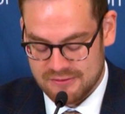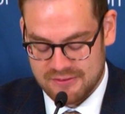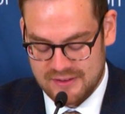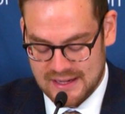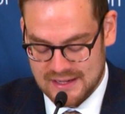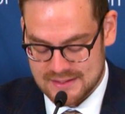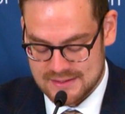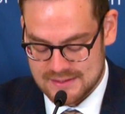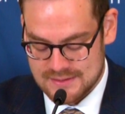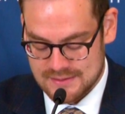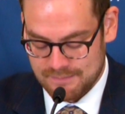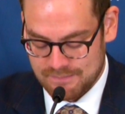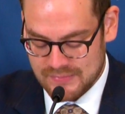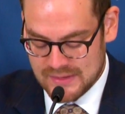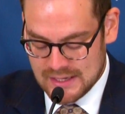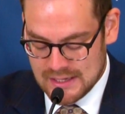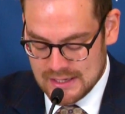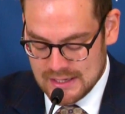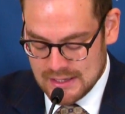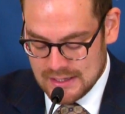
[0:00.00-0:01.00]
facts.
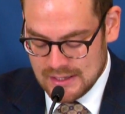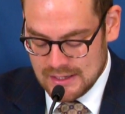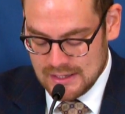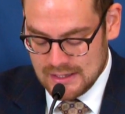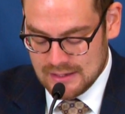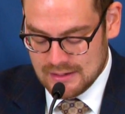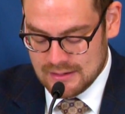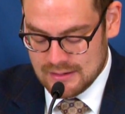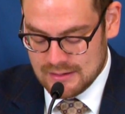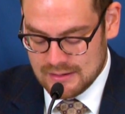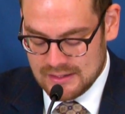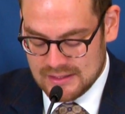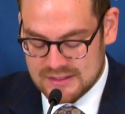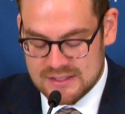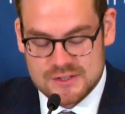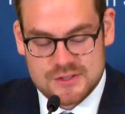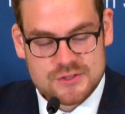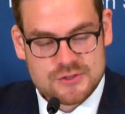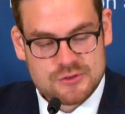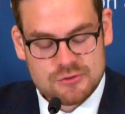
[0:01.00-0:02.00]
It
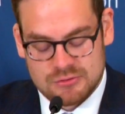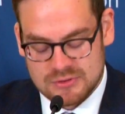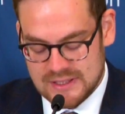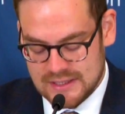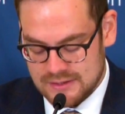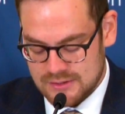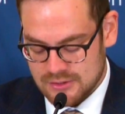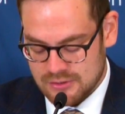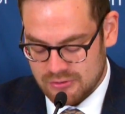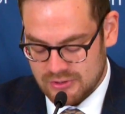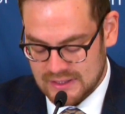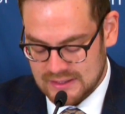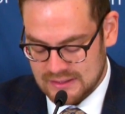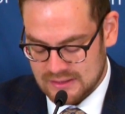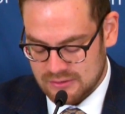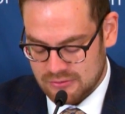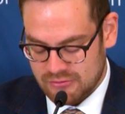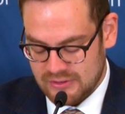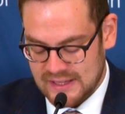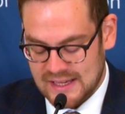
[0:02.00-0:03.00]
is true that
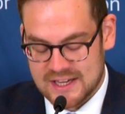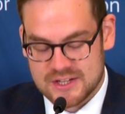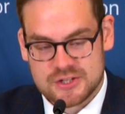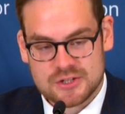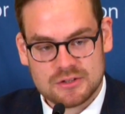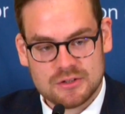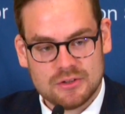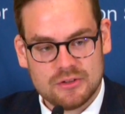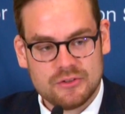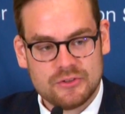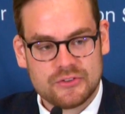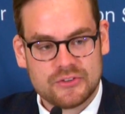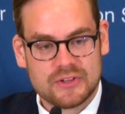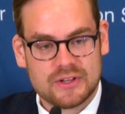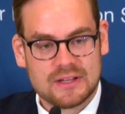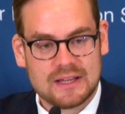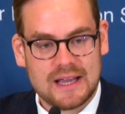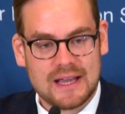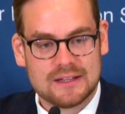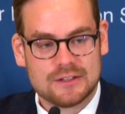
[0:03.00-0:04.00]
Ukrainian nationals
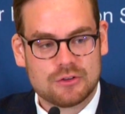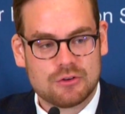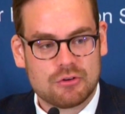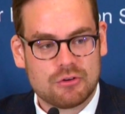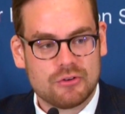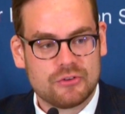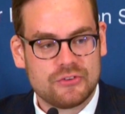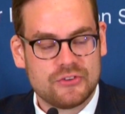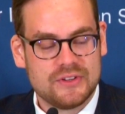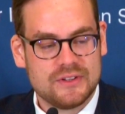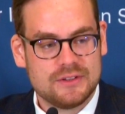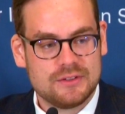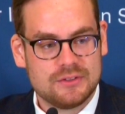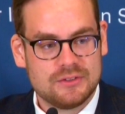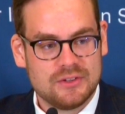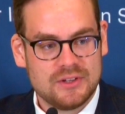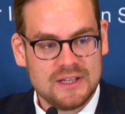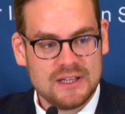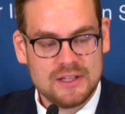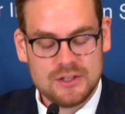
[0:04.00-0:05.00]
can cross into
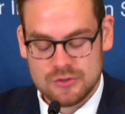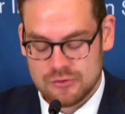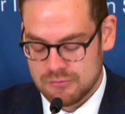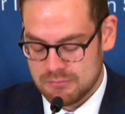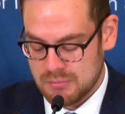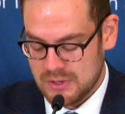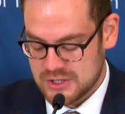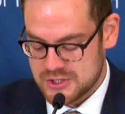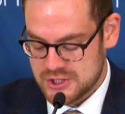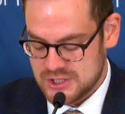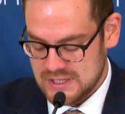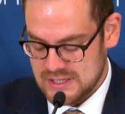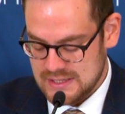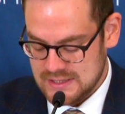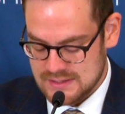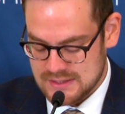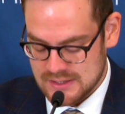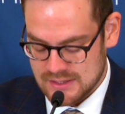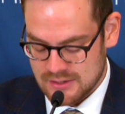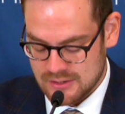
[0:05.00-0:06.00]
the EU much
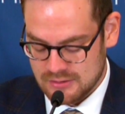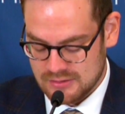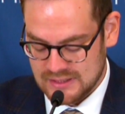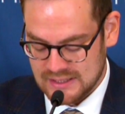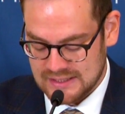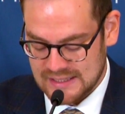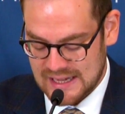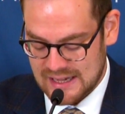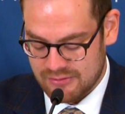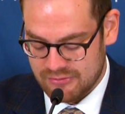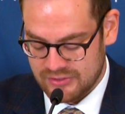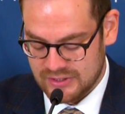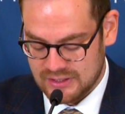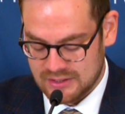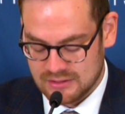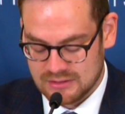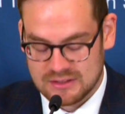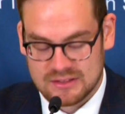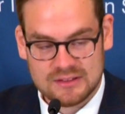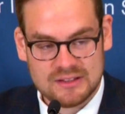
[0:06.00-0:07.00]
easier than
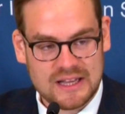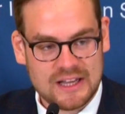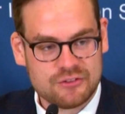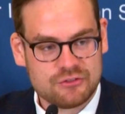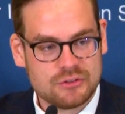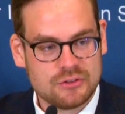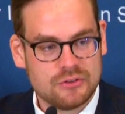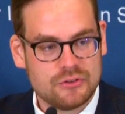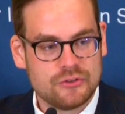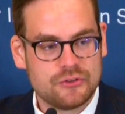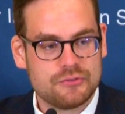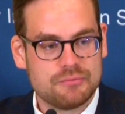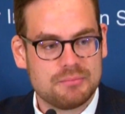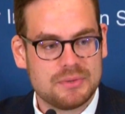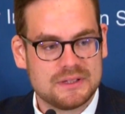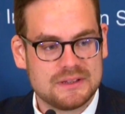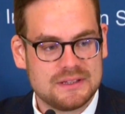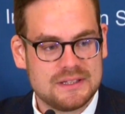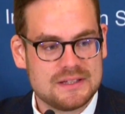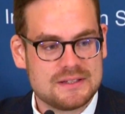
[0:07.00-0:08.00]
African nationals,
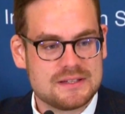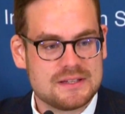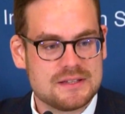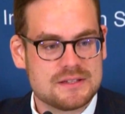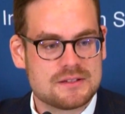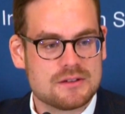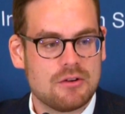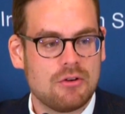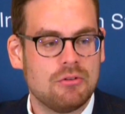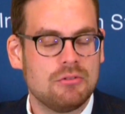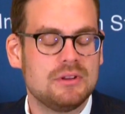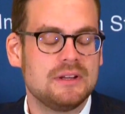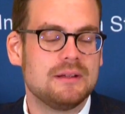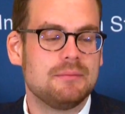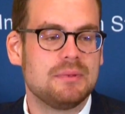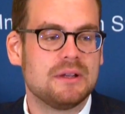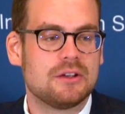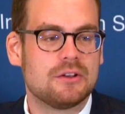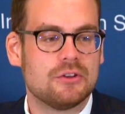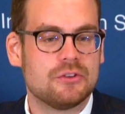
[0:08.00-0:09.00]
but this is only
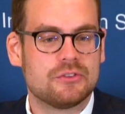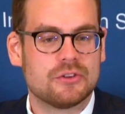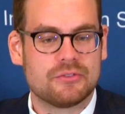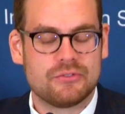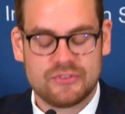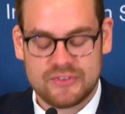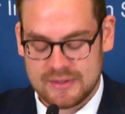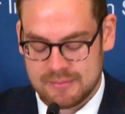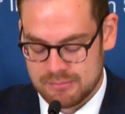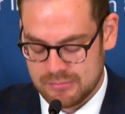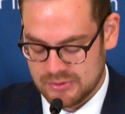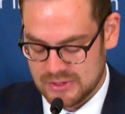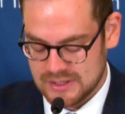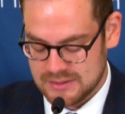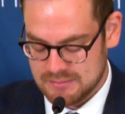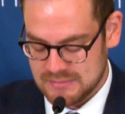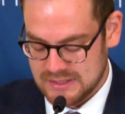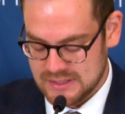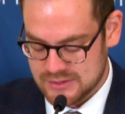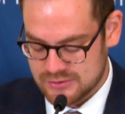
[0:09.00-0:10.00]
because of simple
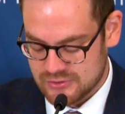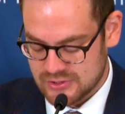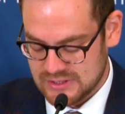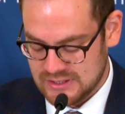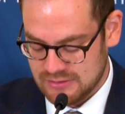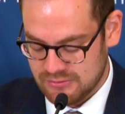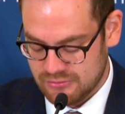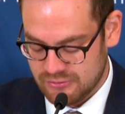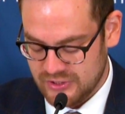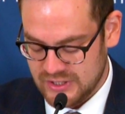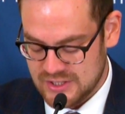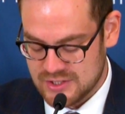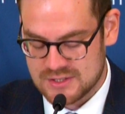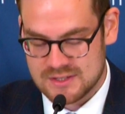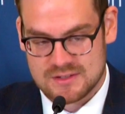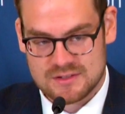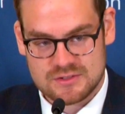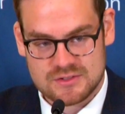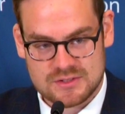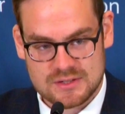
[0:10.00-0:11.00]
administrative
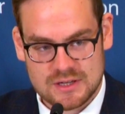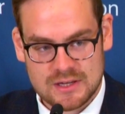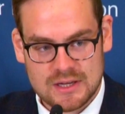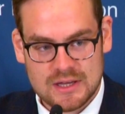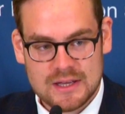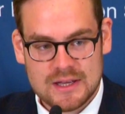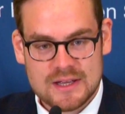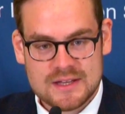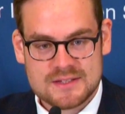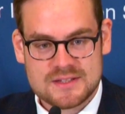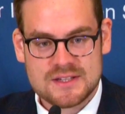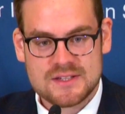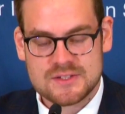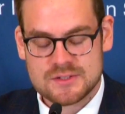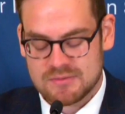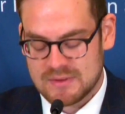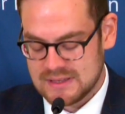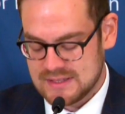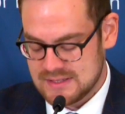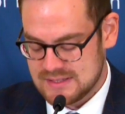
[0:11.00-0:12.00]
reasons. Since
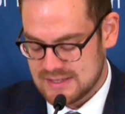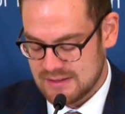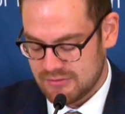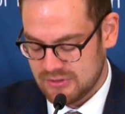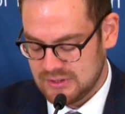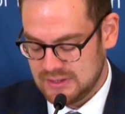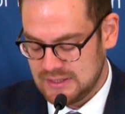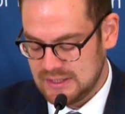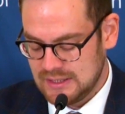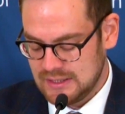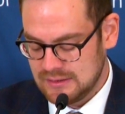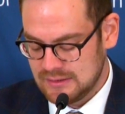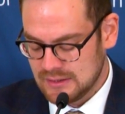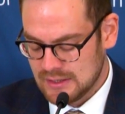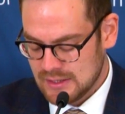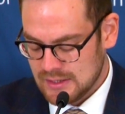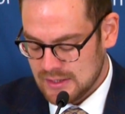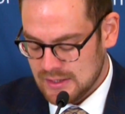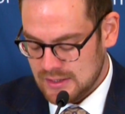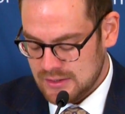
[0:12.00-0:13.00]
2017,
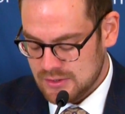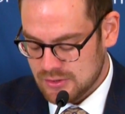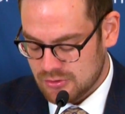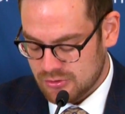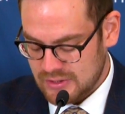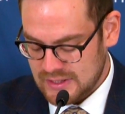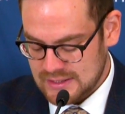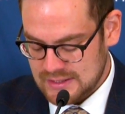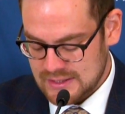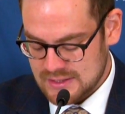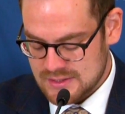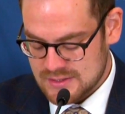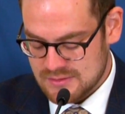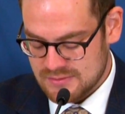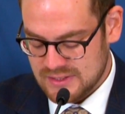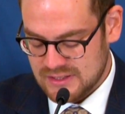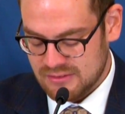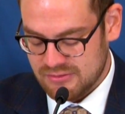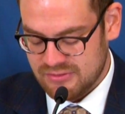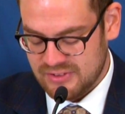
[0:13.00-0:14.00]
Ukrainians
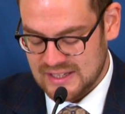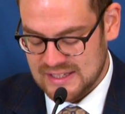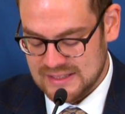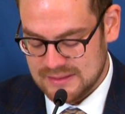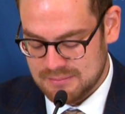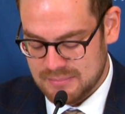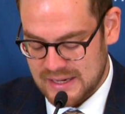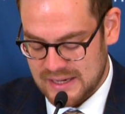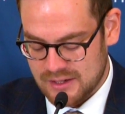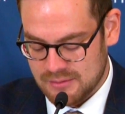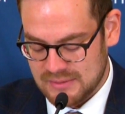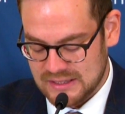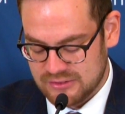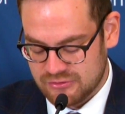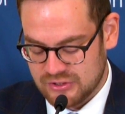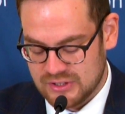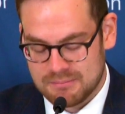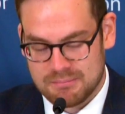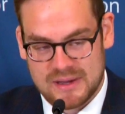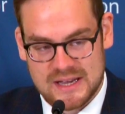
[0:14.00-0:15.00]
with a valid
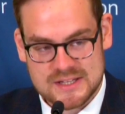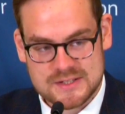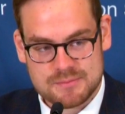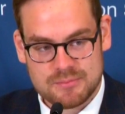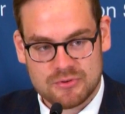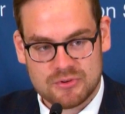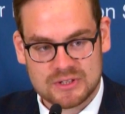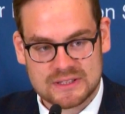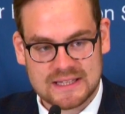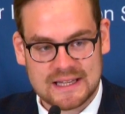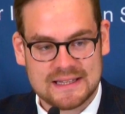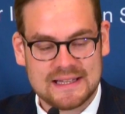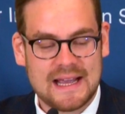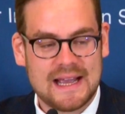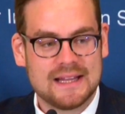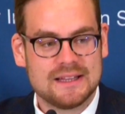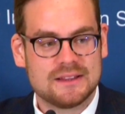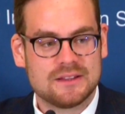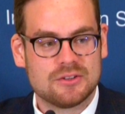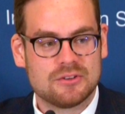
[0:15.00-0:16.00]
biometric passport can
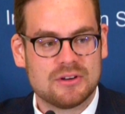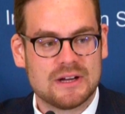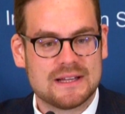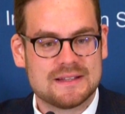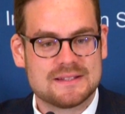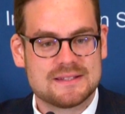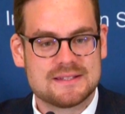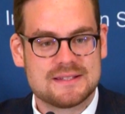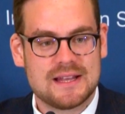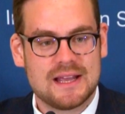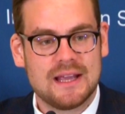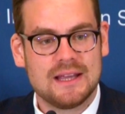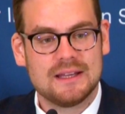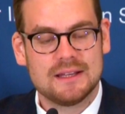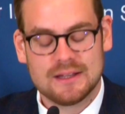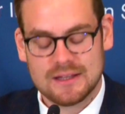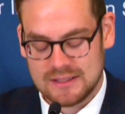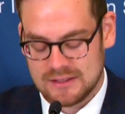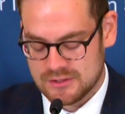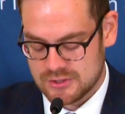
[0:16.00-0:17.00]
enter and stay
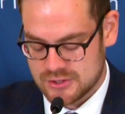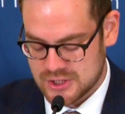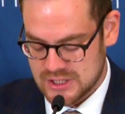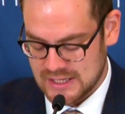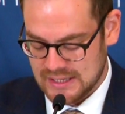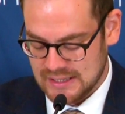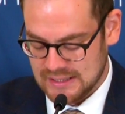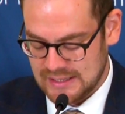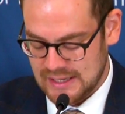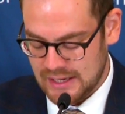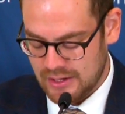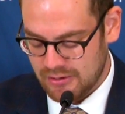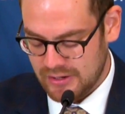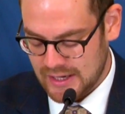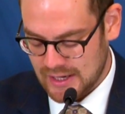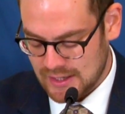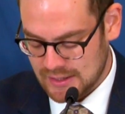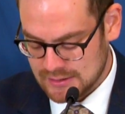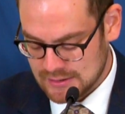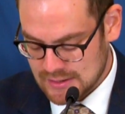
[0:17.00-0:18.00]
in the Schengen
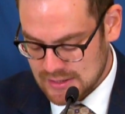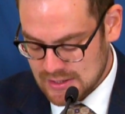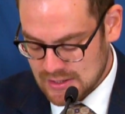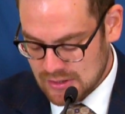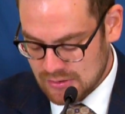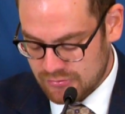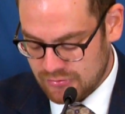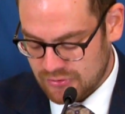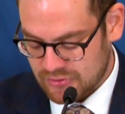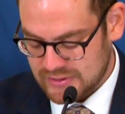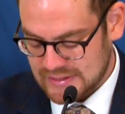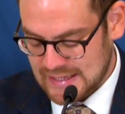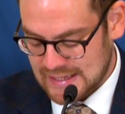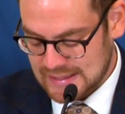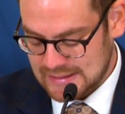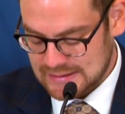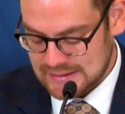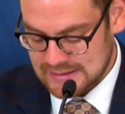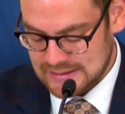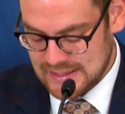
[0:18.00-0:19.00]
area for
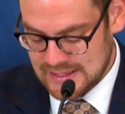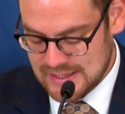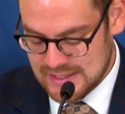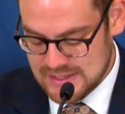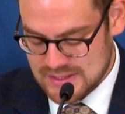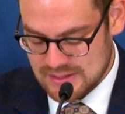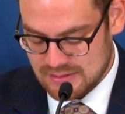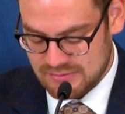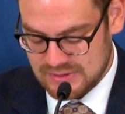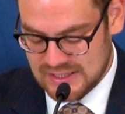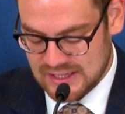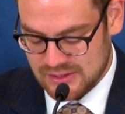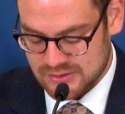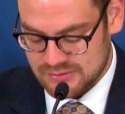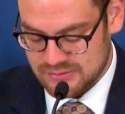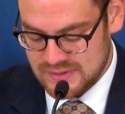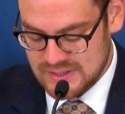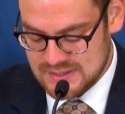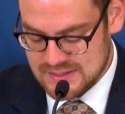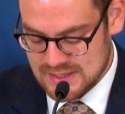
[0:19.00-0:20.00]
90 days
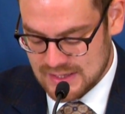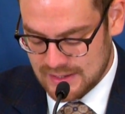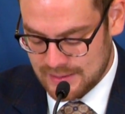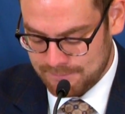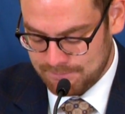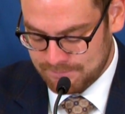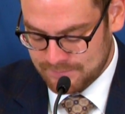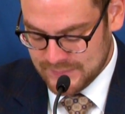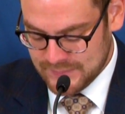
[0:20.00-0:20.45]
without visa,